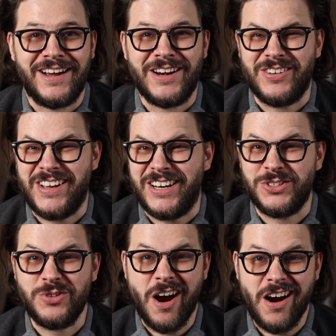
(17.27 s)
I don't hit
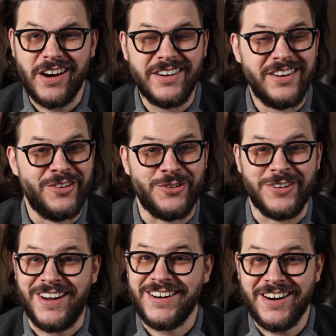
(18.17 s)
it too hard
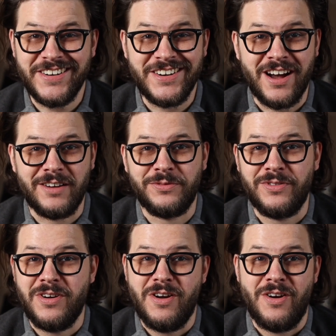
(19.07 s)
or not hard enough,
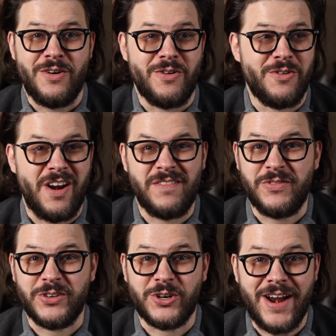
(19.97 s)
or I've
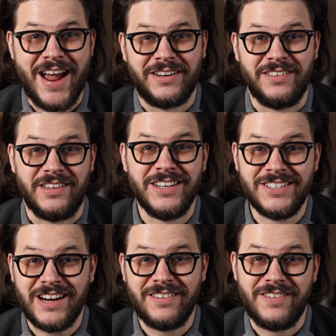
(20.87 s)
even cracked the
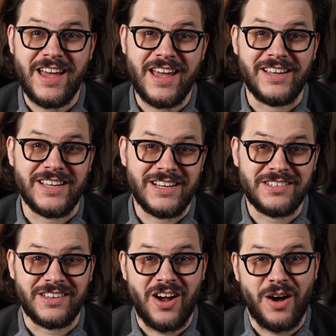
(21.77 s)
inside of the egg
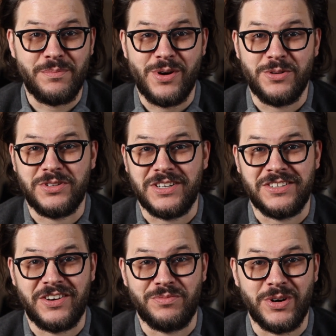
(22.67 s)
into the compost
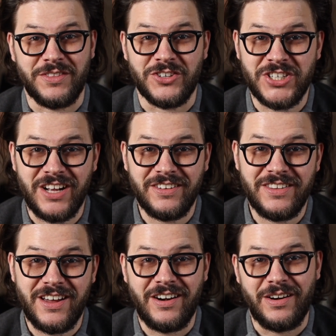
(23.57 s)
instead of putting the shell
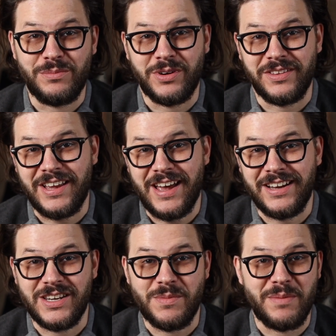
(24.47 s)
in there and putting the
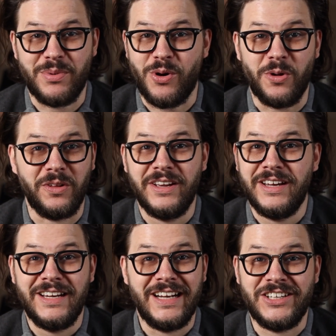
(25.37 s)
egg into my bowl.
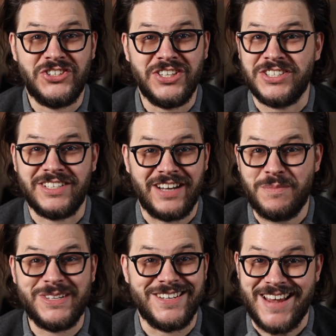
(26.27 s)
It's just,
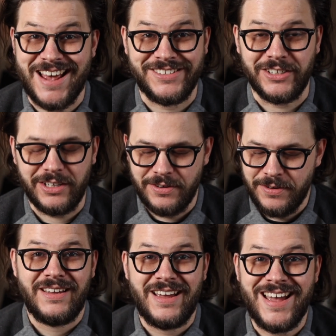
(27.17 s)
I'm a disaster.
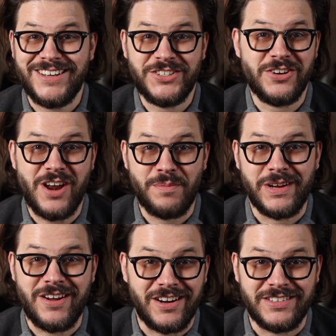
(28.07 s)
Eggs turn up
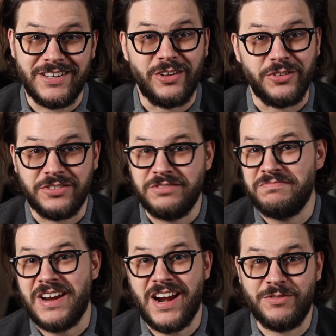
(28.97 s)
in cocktails
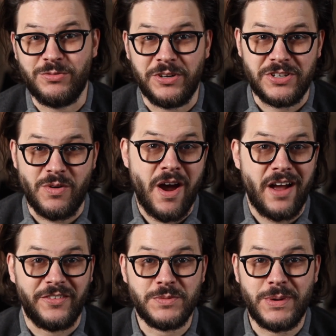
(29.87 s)
every once in a
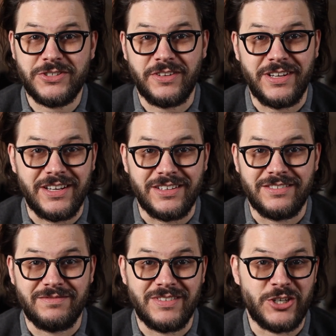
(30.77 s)
while, especially in
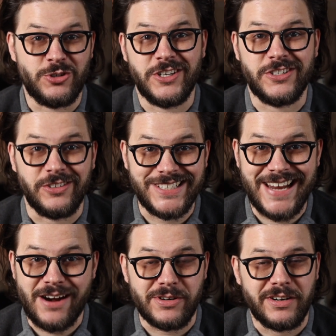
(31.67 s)
a traditional
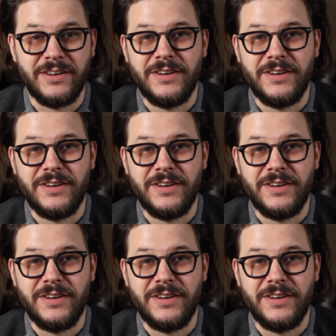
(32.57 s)
sour.